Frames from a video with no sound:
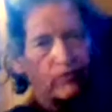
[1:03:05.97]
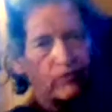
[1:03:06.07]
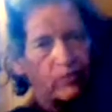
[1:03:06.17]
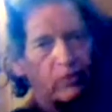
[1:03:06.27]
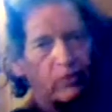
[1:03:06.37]
to
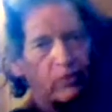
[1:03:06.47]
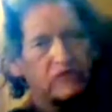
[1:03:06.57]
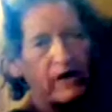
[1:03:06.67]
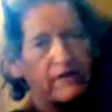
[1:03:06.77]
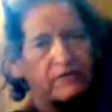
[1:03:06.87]
the plus
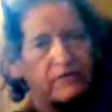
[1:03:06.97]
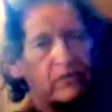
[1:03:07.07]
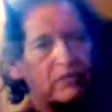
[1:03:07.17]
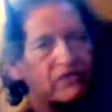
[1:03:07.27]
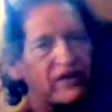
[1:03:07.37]
side. See what
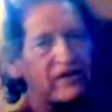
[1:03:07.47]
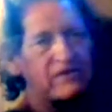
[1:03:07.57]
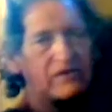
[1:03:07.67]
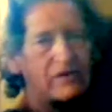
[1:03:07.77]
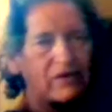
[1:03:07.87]
I'm saying?
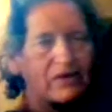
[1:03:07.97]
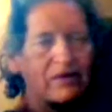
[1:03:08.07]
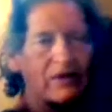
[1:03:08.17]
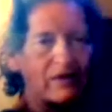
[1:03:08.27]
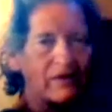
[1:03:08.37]

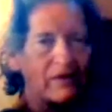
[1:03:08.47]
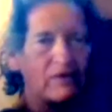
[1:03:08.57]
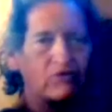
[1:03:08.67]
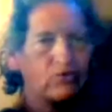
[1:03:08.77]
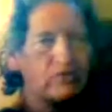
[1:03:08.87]

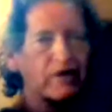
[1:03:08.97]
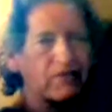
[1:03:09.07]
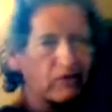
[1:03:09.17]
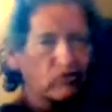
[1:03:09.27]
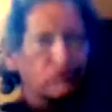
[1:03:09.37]
Do
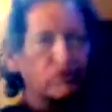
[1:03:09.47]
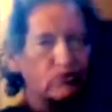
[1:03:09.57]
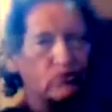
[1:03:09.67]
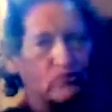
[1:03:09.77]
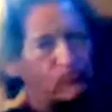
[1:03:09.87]
nothing, you're still
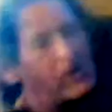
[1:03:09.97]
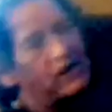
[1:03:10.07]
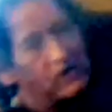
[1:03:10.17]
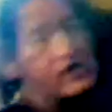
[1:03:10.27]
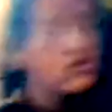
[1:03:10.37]
doing right.
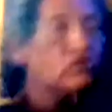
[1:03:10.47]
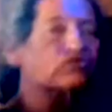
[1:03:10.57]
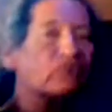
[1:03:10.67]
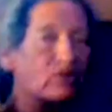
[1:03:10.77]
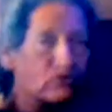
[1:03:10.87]
You
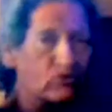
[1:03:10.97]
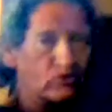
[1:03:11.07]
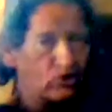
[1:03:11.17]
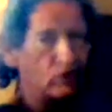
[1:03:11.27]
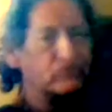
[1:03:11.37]
start
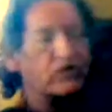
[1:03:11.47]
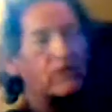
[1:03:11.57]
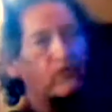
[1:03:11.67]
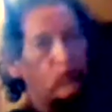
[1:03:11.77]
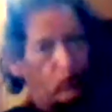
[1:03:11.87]
doing good
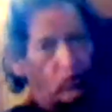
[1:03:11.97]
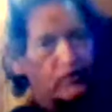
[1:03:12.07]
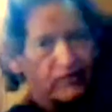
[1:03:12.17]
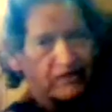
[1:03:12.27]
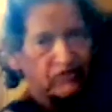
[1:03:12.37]
stuff, you're
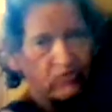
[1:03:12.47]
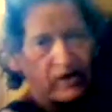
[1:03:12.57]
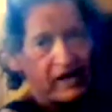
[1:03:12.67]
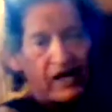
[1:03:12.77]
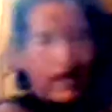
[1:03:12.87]
going this way.
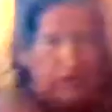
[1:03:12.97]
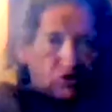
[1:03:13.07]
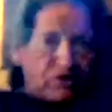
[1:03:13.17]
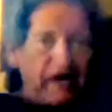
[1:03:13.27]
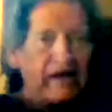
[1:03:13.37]
And you're
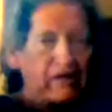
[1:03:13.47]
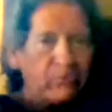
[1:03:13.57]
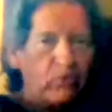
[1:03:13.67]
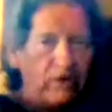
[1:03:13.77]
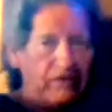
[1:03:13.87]
gaining
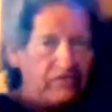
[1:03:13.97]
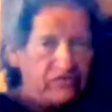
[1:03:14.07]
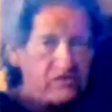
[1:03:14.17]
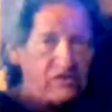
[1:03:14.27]
points.